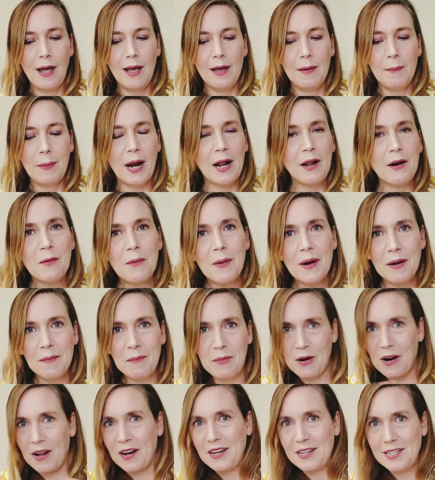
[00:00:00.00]
But I don't want to
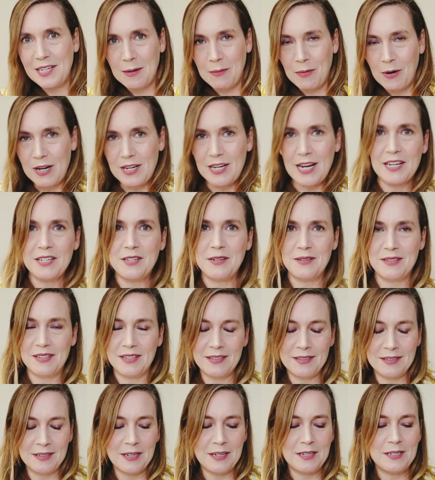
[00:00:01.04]
put on a temporary tattoo
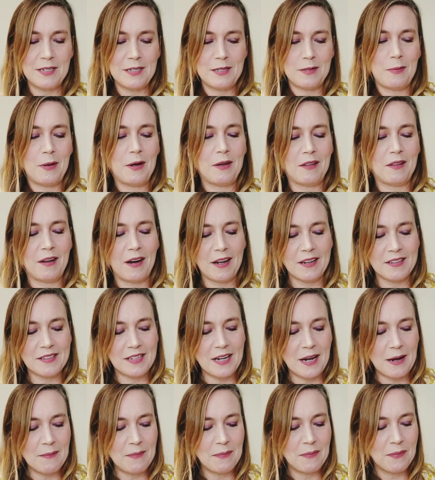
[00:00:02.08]
that's going to disappear the next
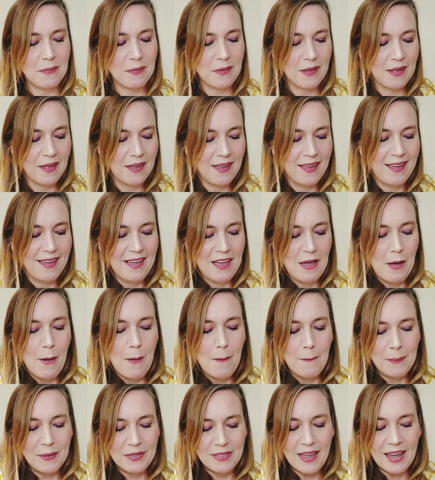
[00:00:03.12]
day.
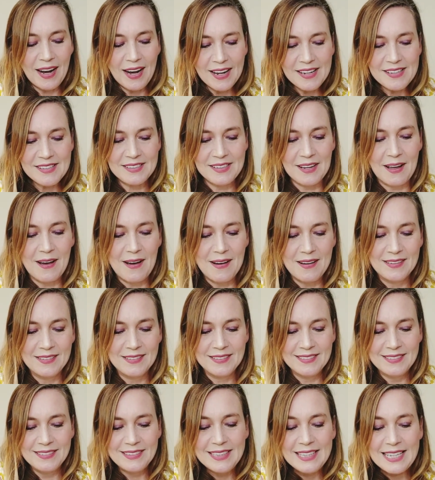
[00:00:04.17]
But then I saw
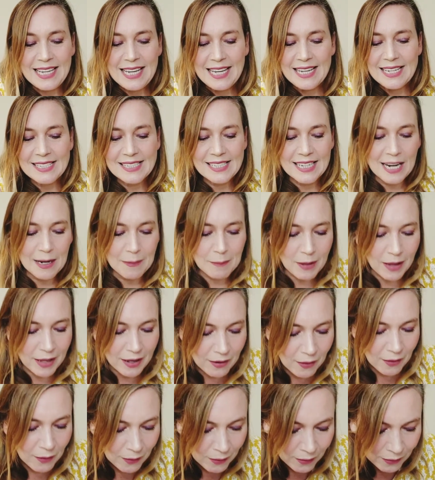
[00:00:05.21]
these and I'm like,
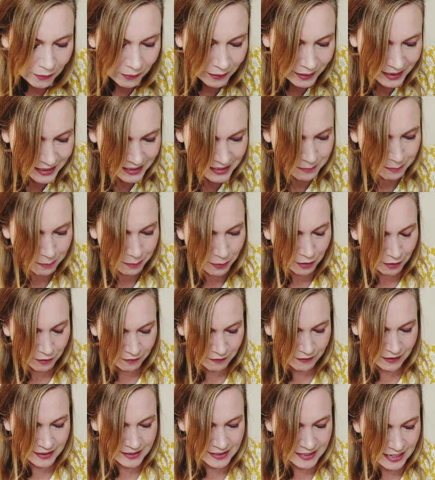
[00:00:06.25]
oh, it's
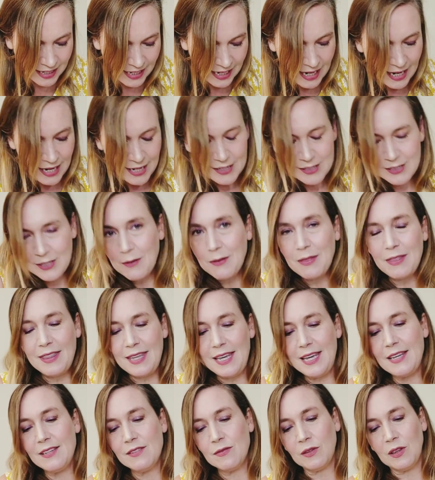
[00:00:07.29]
perfect. So
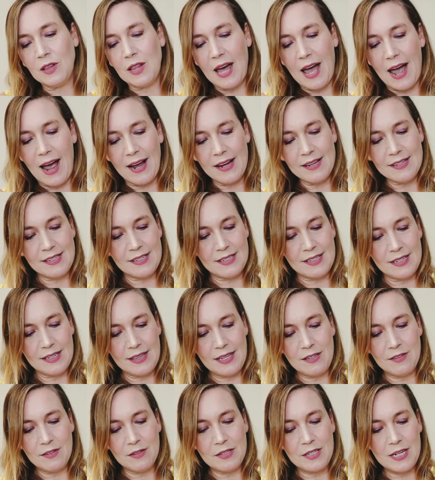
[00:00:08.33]
these last,
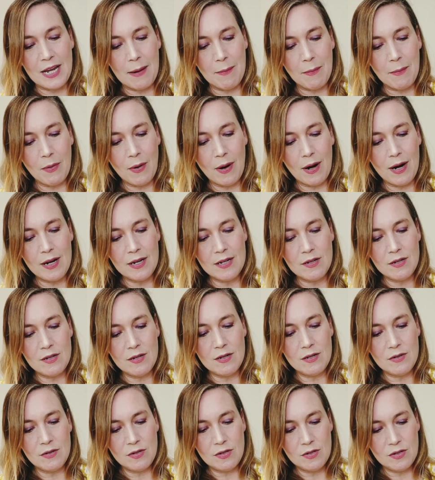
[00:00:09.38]
these are temporary
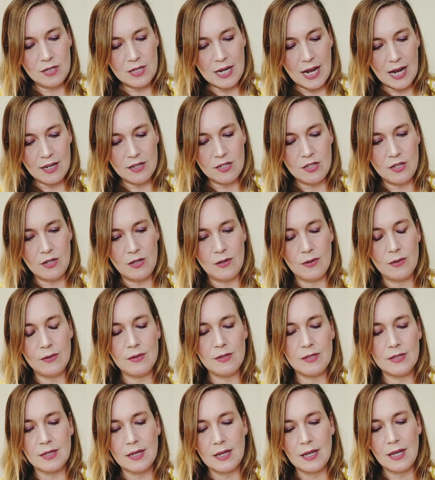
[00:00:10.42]

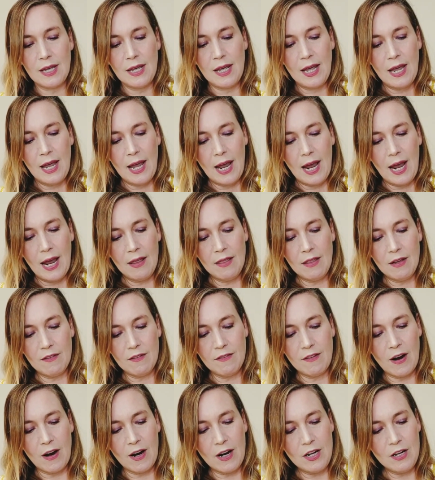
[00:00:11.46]
tattoos and they're
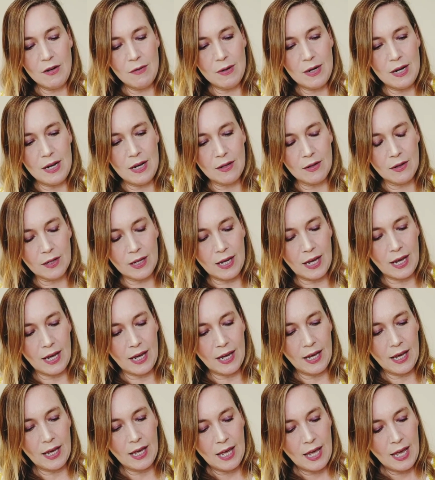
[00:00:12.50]
very unique
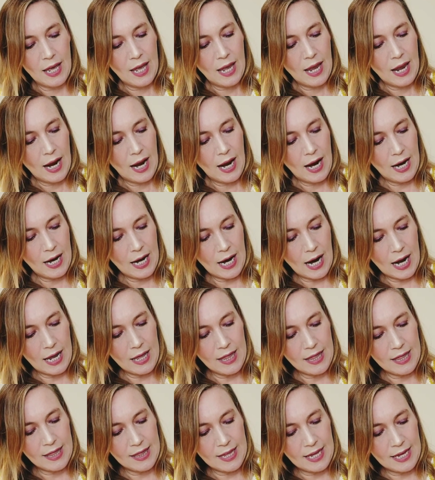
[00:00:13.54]
looking. And I
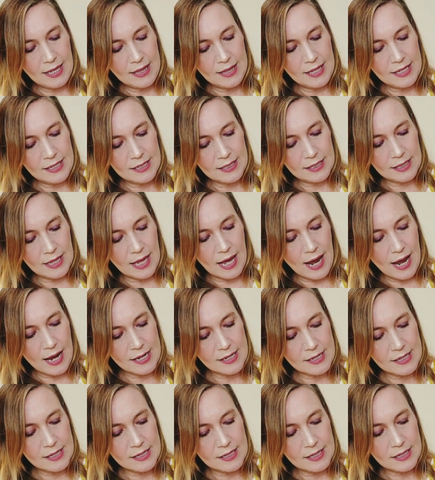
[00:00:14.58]
think these
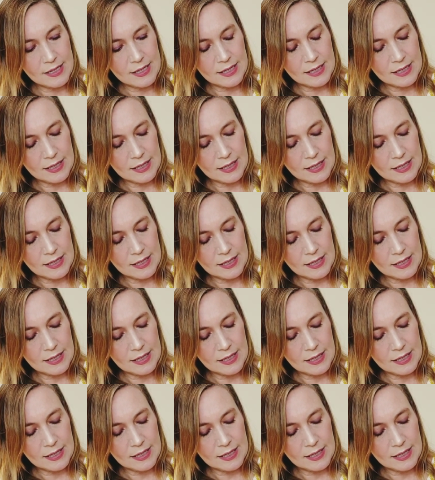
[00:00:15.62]
last